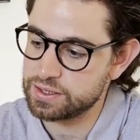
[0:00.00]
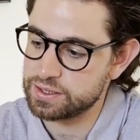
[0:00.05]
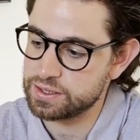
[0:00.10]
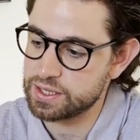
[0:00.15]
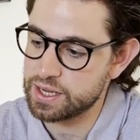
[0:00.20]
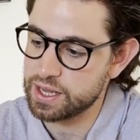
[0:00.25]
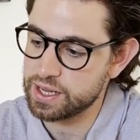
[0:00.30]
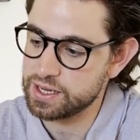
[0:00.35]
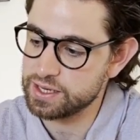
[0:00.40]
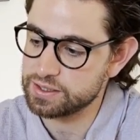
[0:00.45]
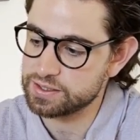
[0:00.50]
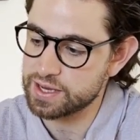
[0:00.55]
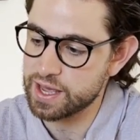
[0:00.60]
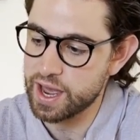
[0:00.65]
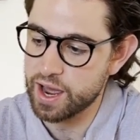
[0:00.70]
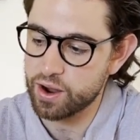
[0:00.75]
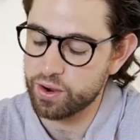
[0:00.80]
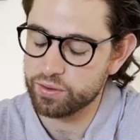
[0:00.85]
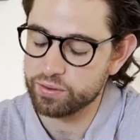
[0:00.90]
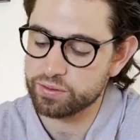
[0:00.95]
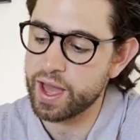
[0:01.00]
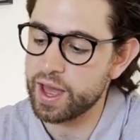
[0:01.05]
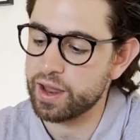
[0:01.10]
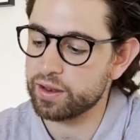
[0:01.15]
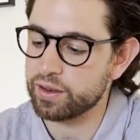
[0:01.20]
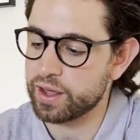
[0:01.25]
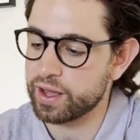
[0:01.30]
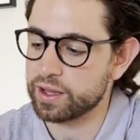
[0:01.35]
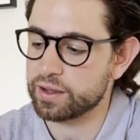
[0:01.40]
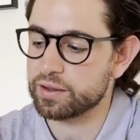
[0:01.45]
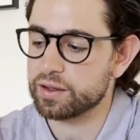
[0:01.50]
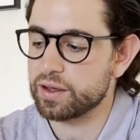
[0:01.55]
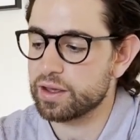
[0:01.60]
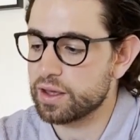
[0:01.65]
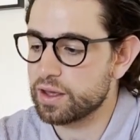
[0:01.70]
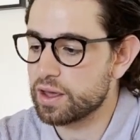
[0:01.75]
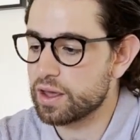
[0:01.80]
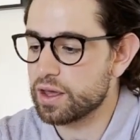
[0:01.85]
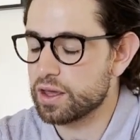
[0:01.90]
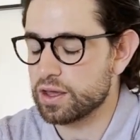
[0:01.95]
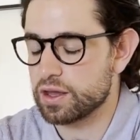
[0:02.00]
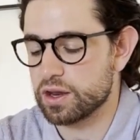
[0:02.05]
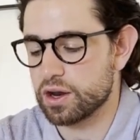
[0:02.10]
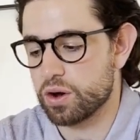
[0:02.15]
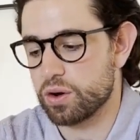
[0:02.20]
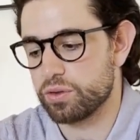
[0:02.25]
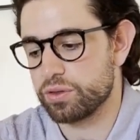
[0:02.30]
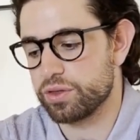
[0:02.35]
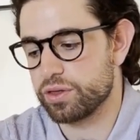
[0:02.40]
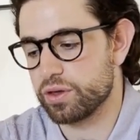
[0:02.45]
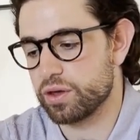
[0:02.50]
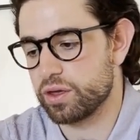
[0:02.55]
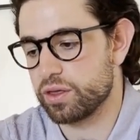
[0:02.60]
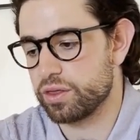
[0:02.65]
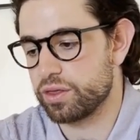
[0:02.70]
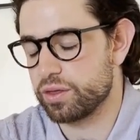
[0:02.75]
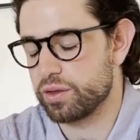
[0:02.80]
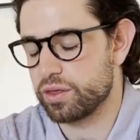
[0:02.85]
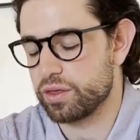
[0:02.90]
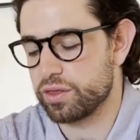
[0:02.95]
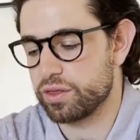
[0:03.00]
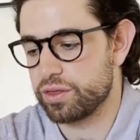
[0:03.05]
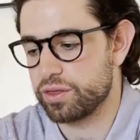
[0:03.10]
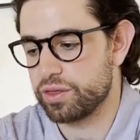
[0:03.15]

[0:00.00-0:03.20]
tease out. That, like, you know, the